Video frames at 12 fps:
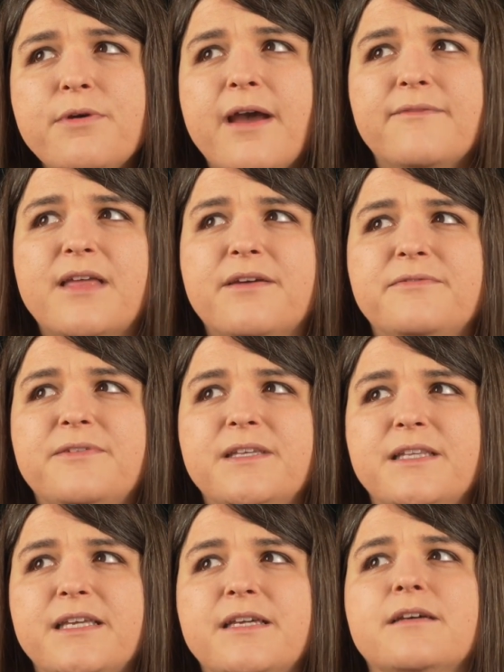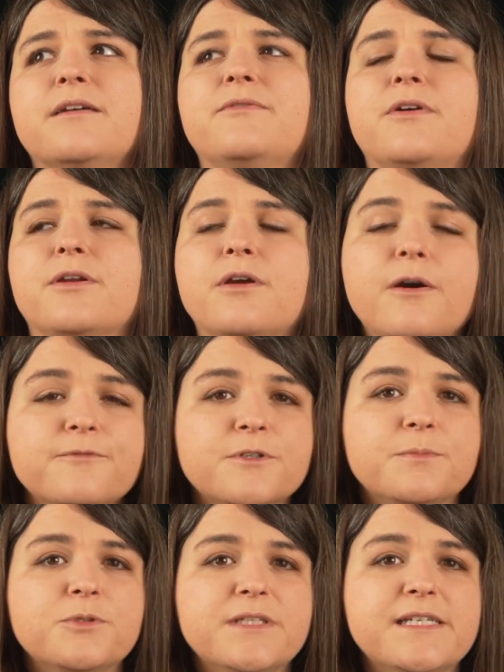have that feeling of
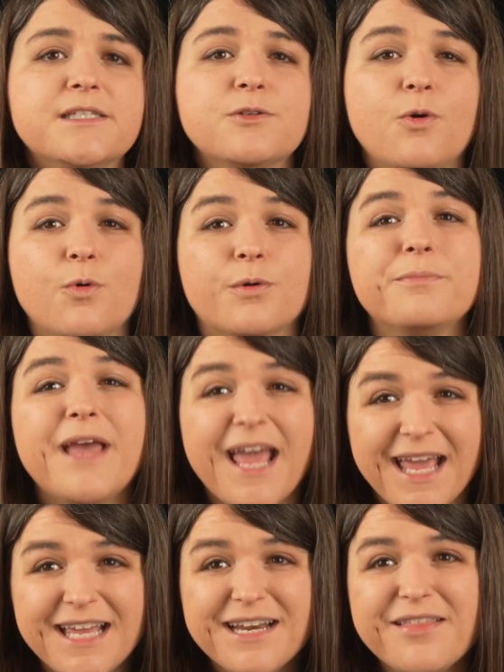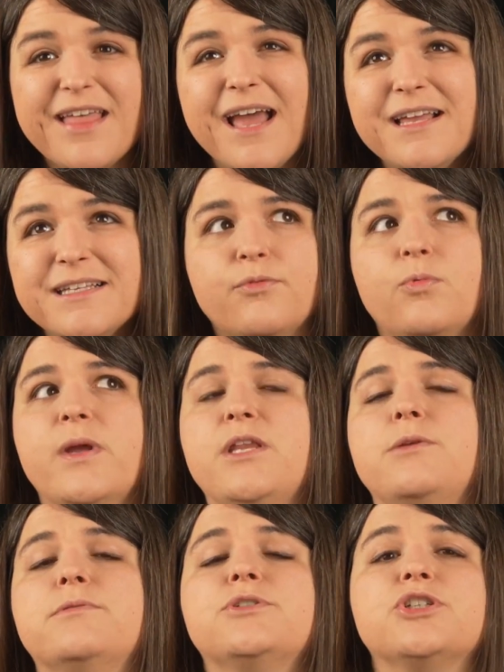uncomfortableness or pain, that is
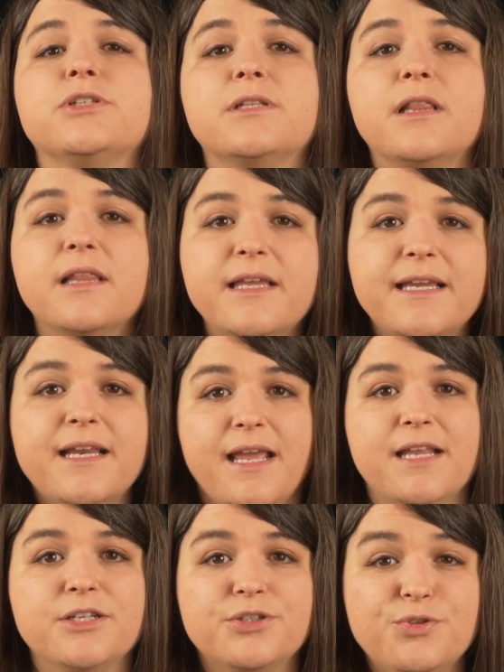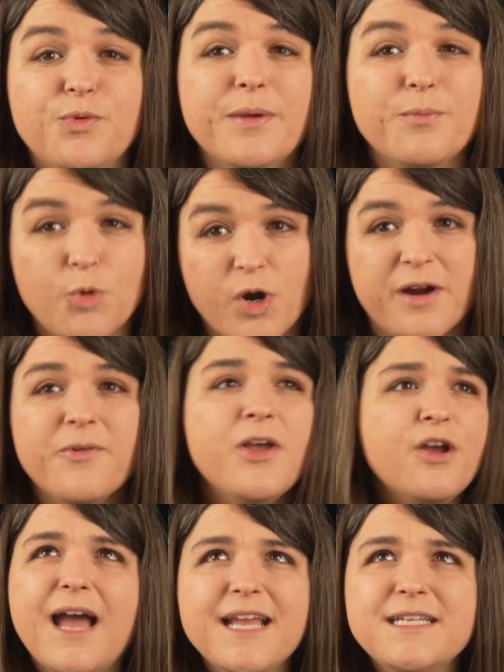when you should lean into it more.
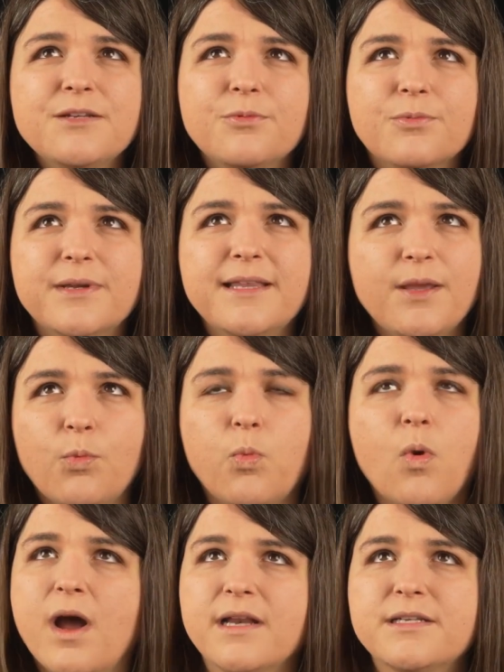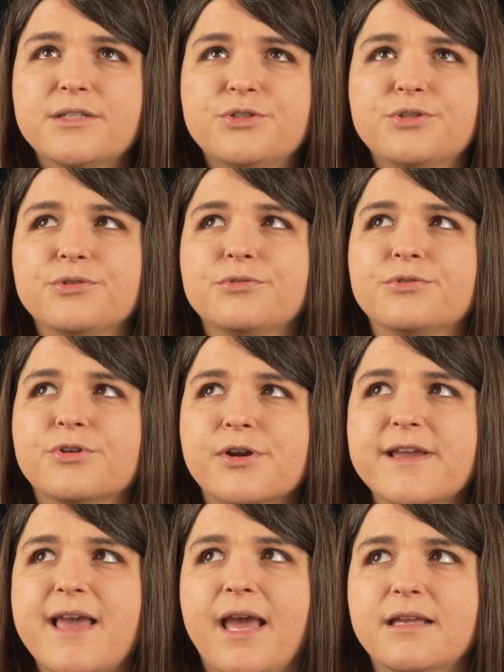I didn't really want to
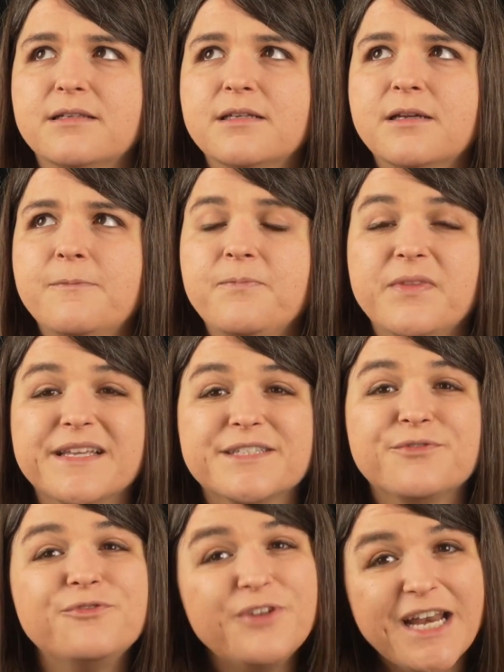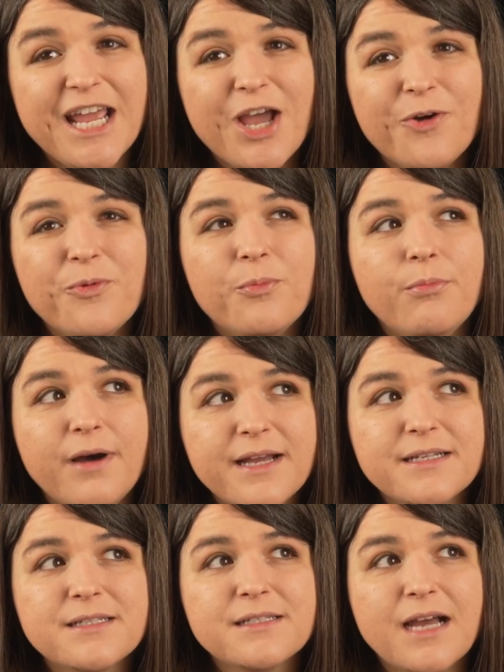create this video,
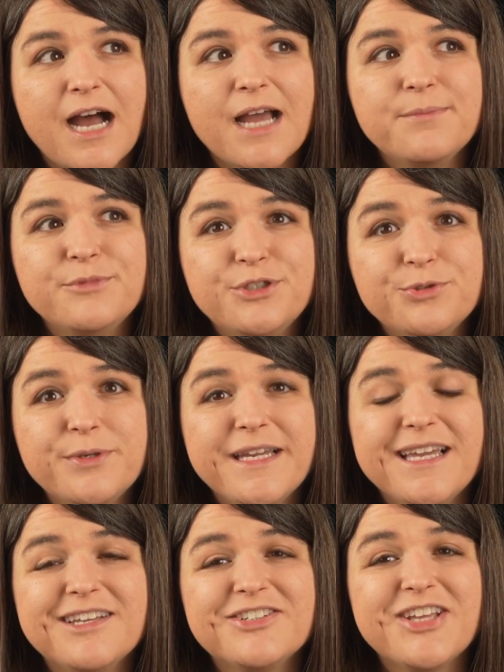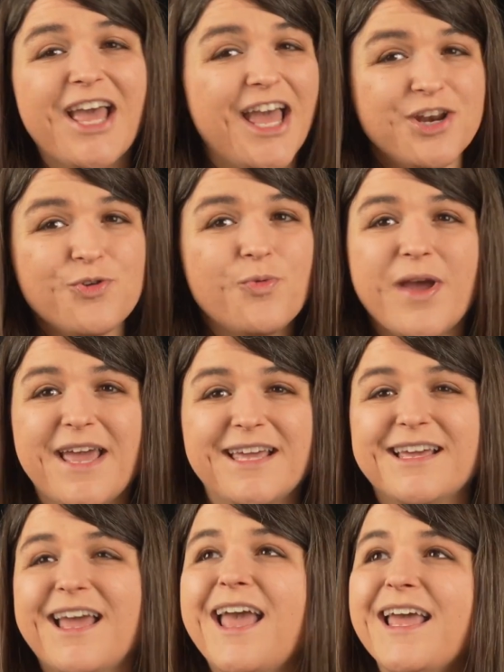but I'm doing it in a
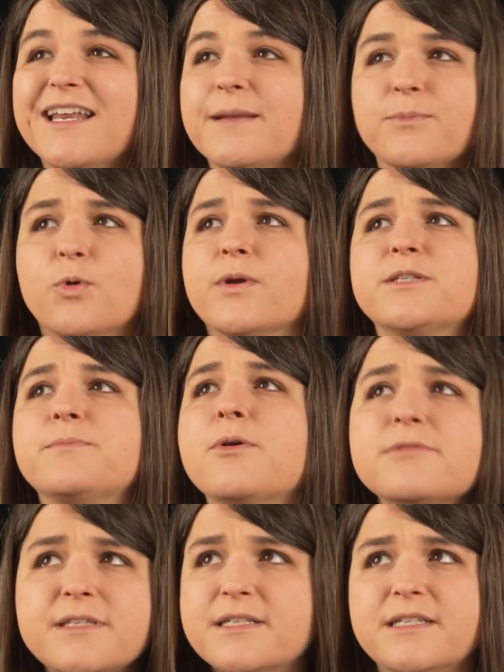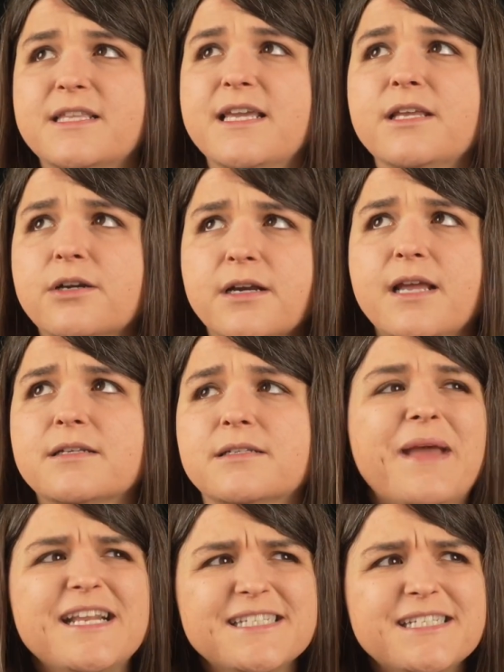way and I'm going to post it to the
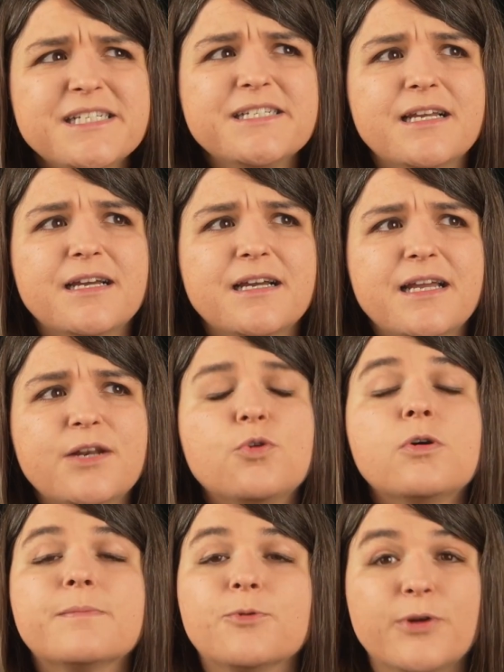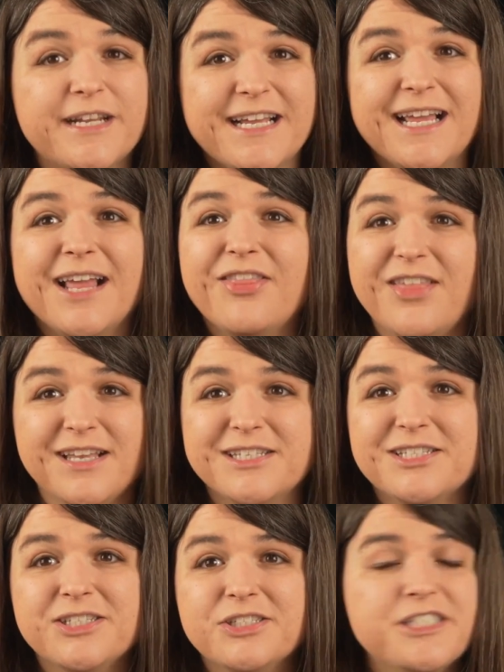internet. And since incorporating
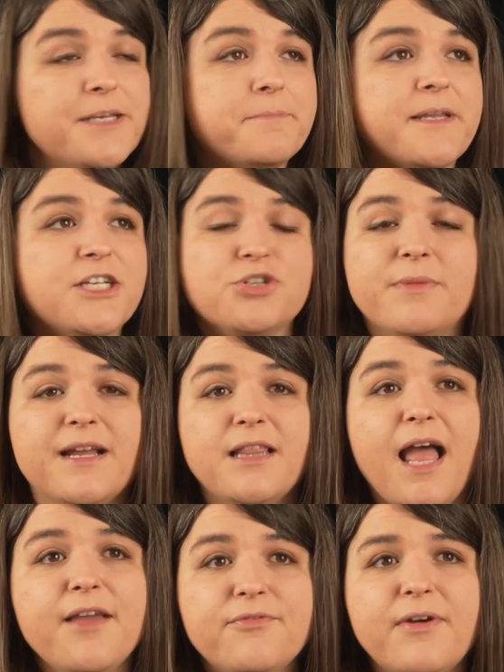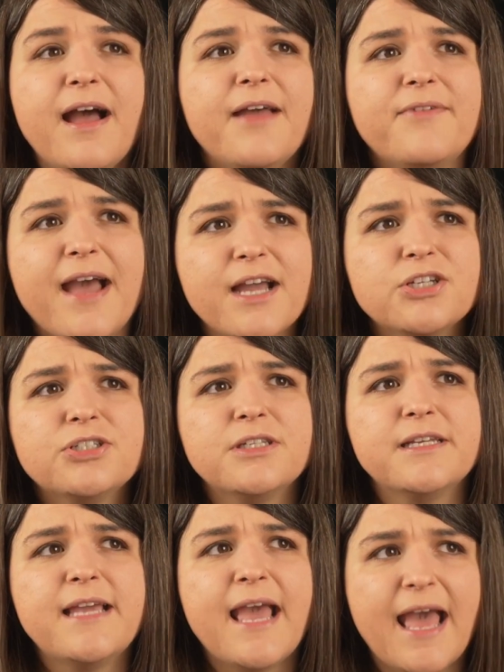this tip into my life, I've
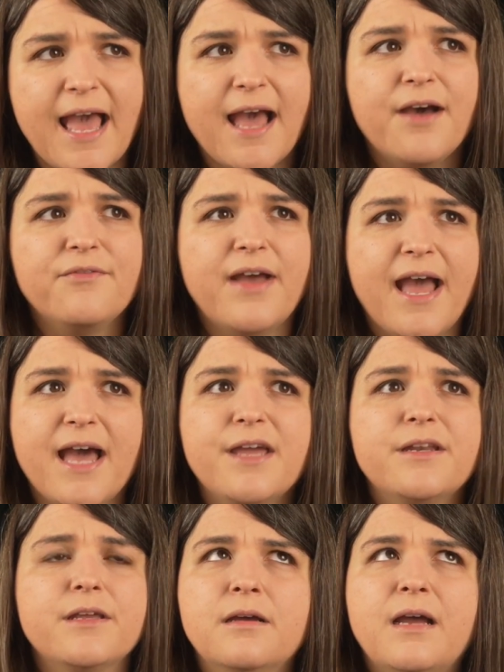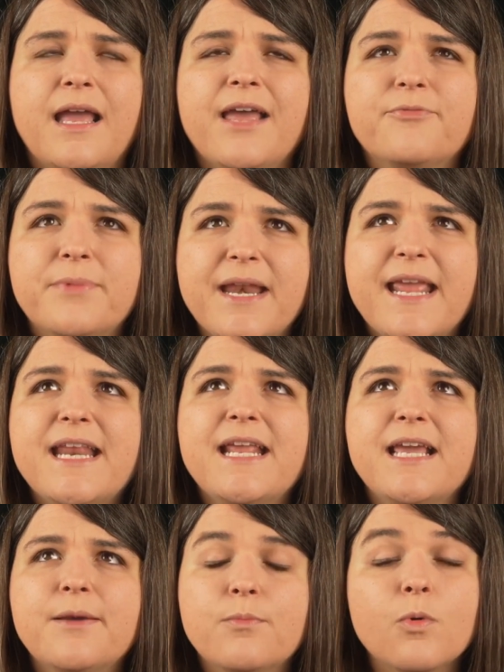actually have had, I have been
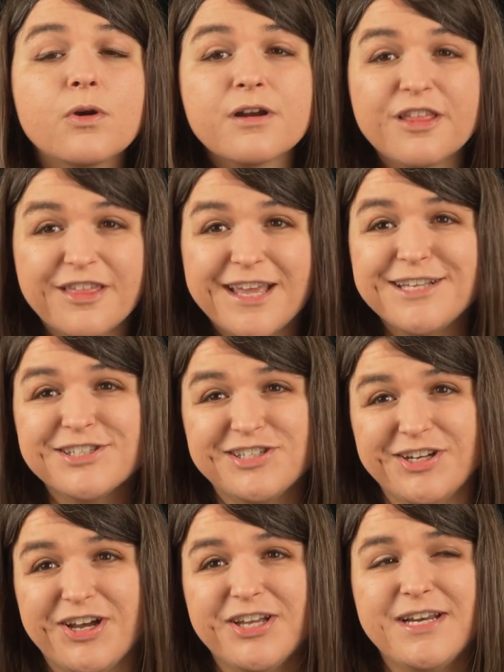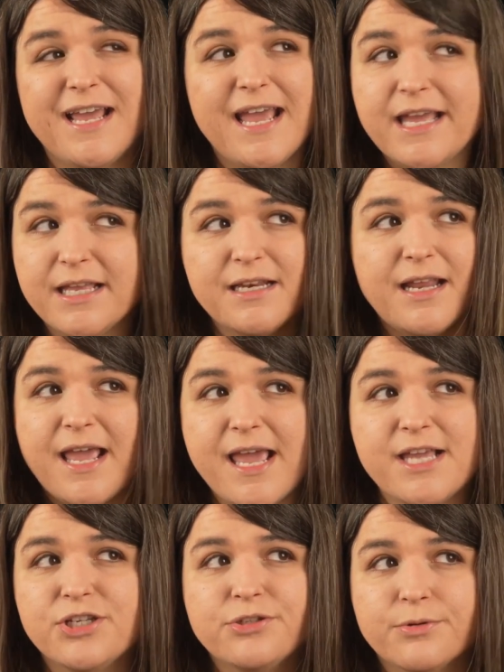getting more things done in
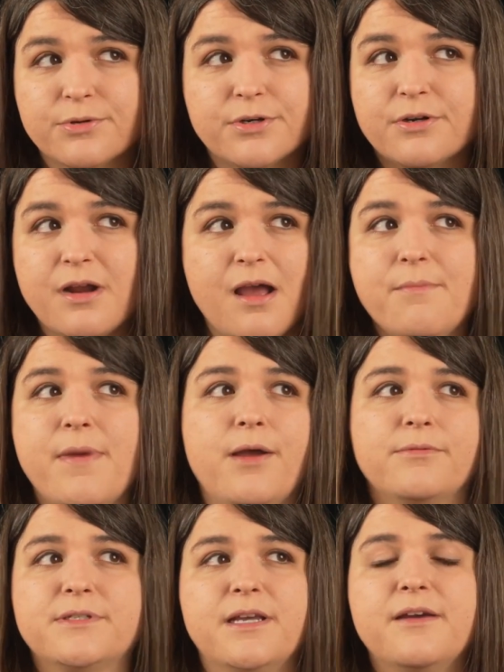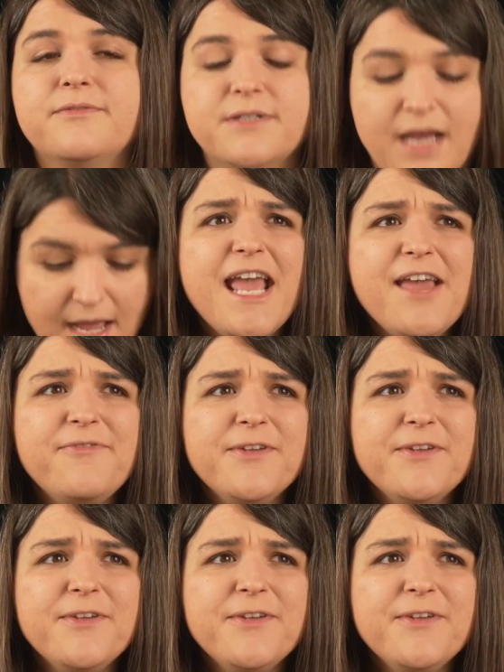a shorter amount of time. If